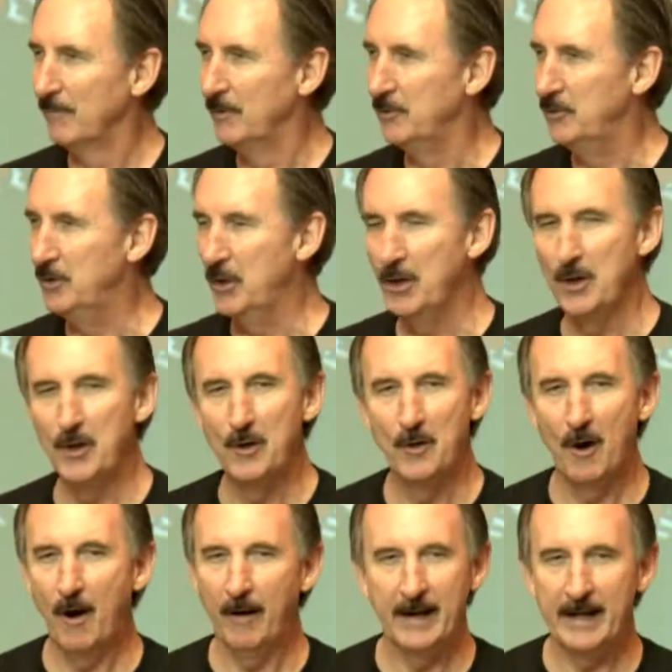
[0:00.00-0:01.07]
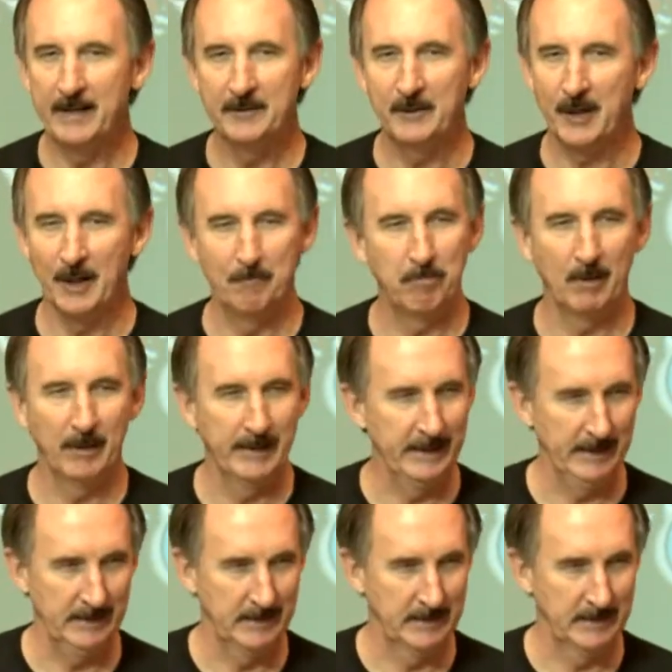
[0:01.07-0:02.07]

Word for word: You are incomplete.